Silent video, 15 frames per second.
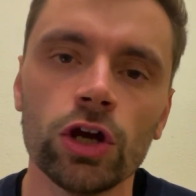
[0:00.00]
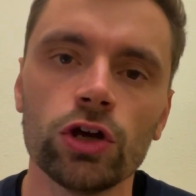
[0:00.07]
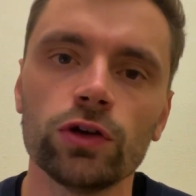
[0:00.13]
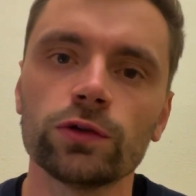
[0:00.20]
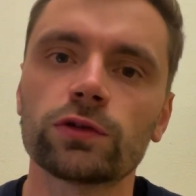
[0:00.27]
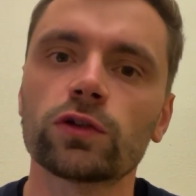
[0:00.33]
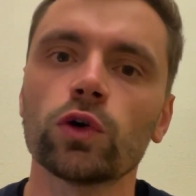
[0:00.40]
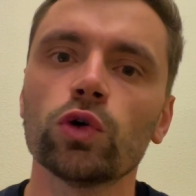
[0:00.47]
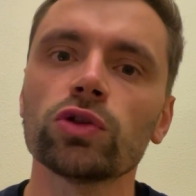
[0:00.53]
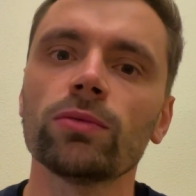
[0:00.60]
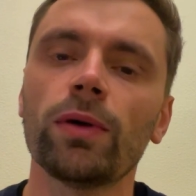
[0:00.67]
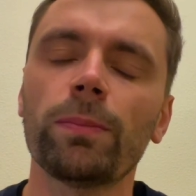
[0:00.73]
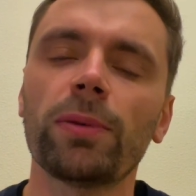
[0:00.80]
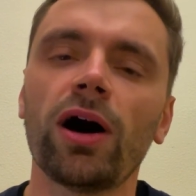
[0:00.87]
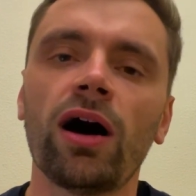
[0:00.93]
who tore them
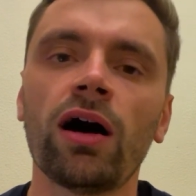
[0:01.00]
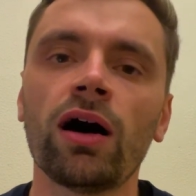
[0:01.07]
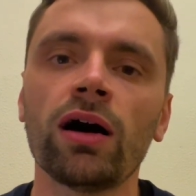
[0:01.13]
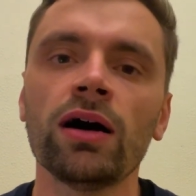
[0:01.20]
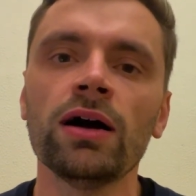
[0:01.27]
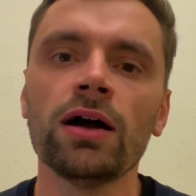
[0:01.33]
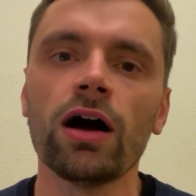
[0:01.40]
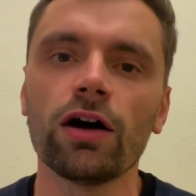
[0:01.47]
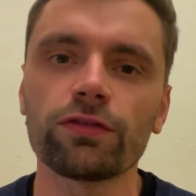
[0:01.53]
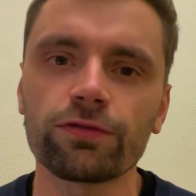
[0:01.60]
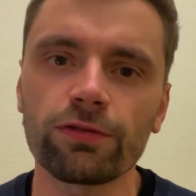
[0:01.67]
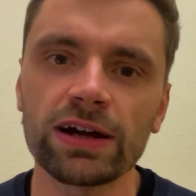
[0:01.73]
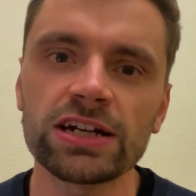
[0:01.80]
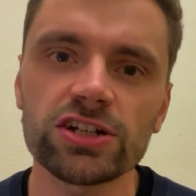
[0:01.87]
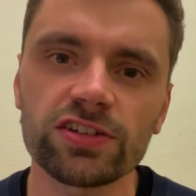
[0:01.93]
apart, a
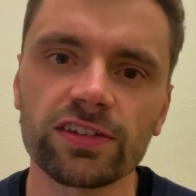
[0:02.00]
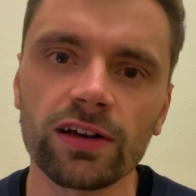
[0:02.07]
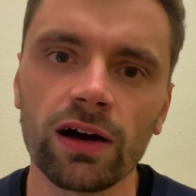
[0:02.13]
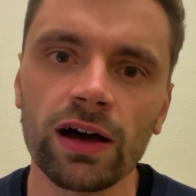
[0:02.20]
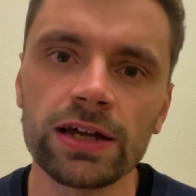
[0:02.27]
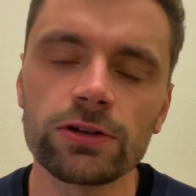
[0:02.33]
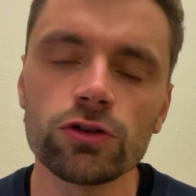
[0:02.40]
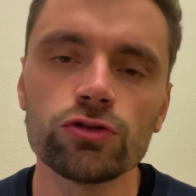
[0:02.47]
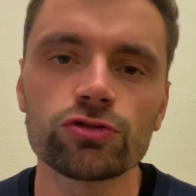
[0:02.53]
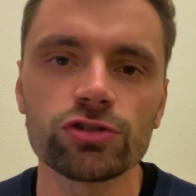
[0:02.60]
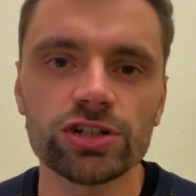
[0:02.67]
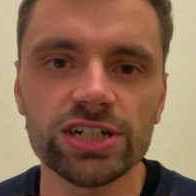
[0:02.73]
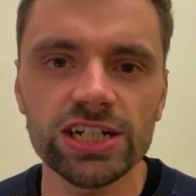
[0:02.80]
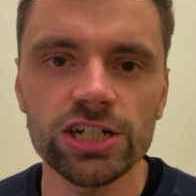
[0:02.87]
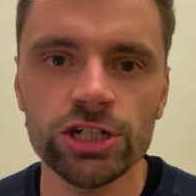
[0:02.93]
French side who
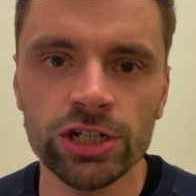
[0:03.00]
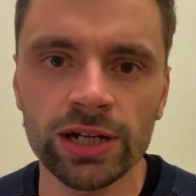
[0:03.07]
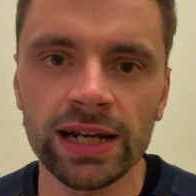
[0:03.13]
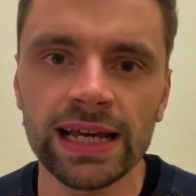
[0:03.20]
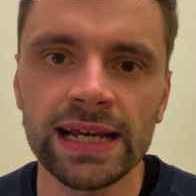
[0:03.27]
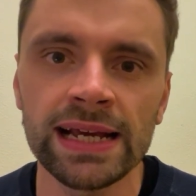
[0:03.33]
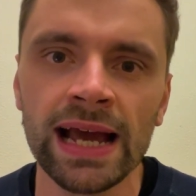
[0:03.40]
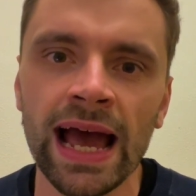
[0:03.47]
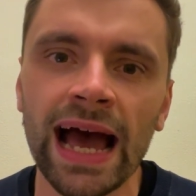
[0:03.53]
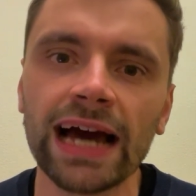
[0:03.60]
traditionally